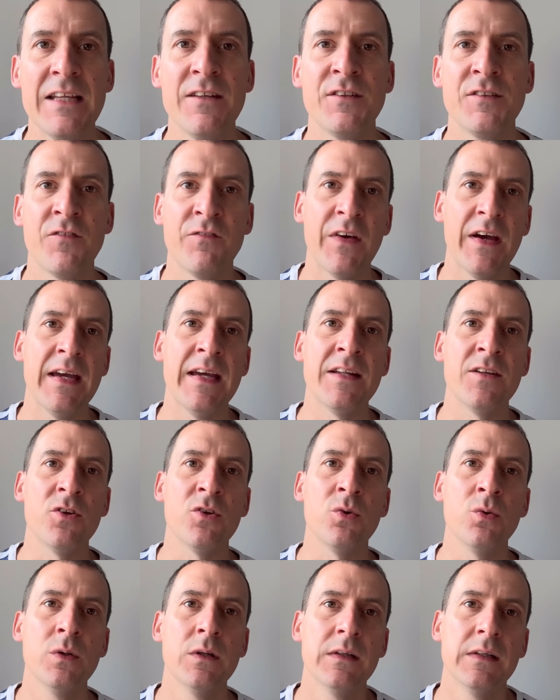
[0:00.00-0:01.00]
for
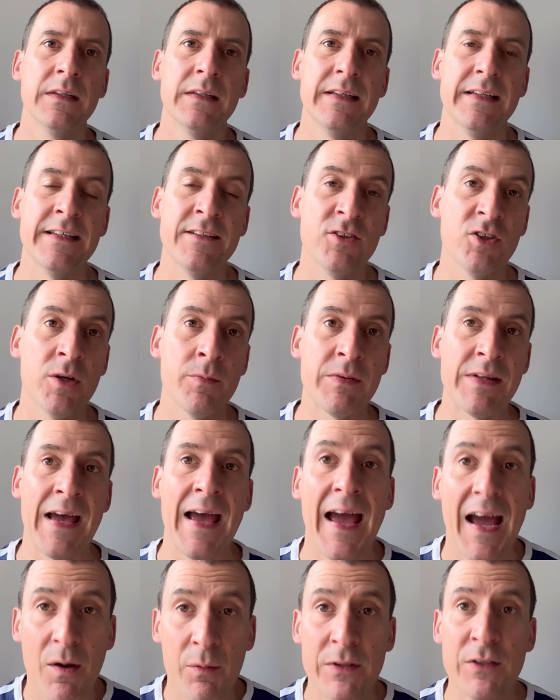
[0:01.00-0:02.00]
Edu in terms of
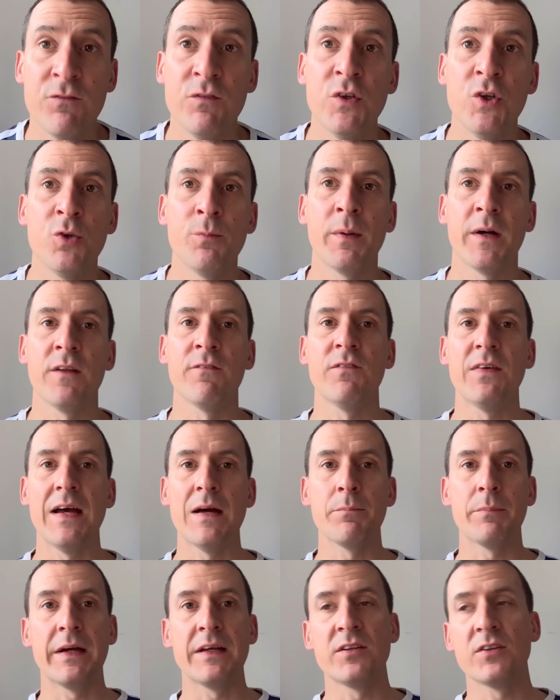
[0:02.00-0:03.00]
how he's viewed by the
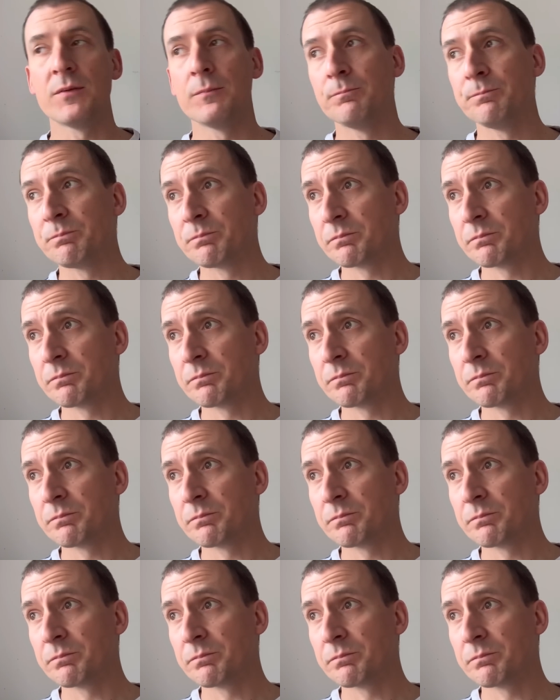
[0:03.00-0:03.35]
fan base.